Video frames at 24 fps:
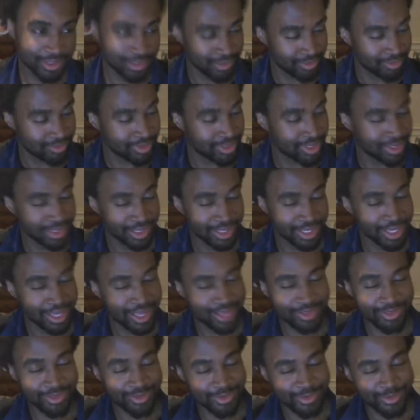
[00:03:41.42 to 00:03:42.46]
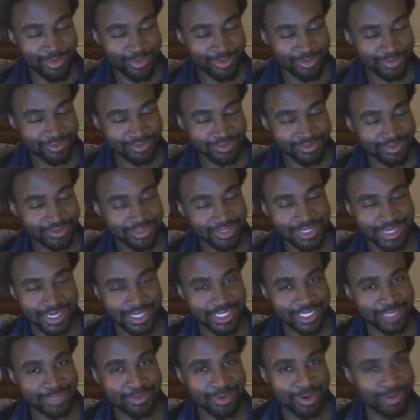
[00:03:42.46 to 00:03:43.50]
But again though, as I
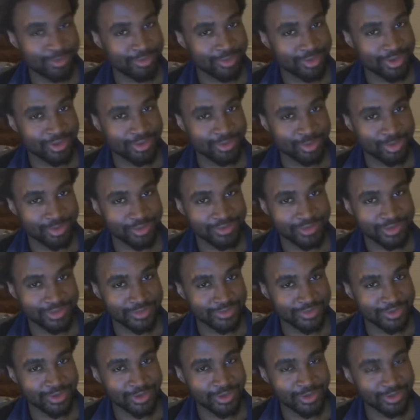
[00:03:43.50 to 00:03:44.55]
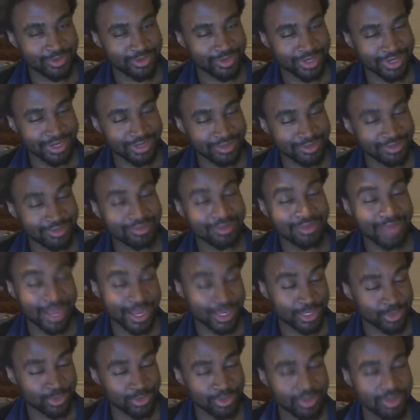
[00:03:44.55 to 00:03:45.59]
said in my previous video
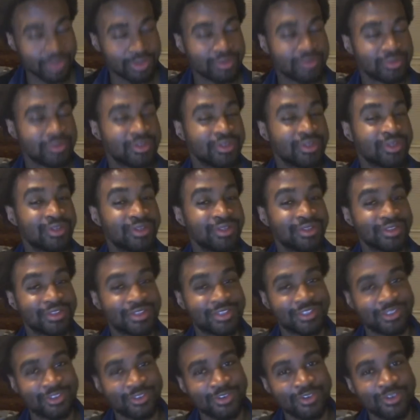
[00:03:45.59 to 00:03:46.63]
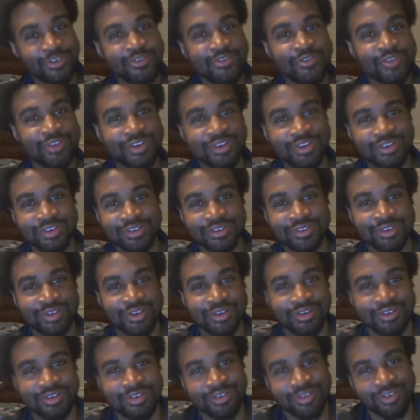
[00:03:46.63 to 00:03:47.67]
as well, the Stern Raider
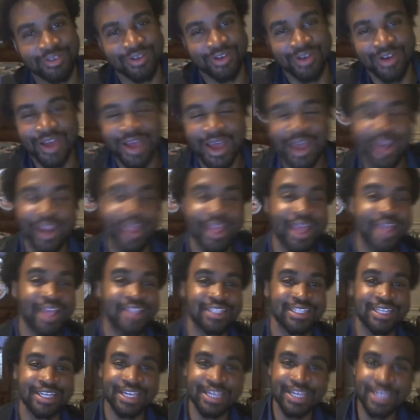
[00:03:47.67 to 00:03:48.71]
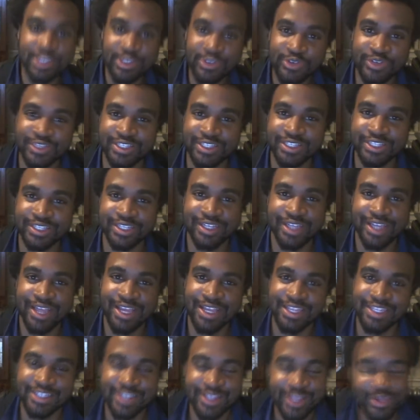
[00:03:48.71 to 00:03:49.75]
are not as interesting
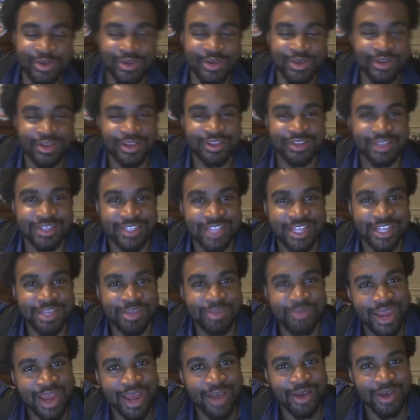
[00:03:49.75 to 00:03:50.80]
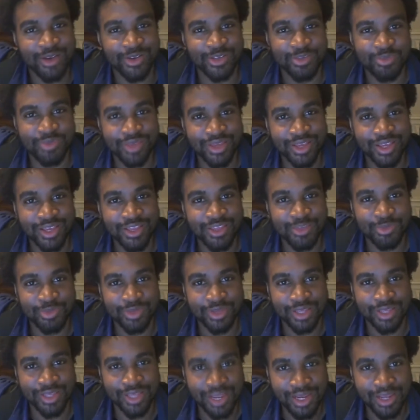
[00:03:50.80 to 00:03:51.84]
as they made out to be in the
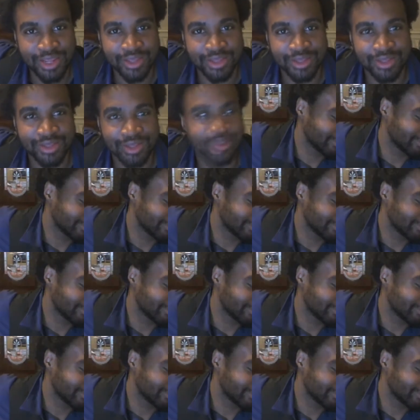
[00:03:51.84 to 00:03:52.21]
beginning.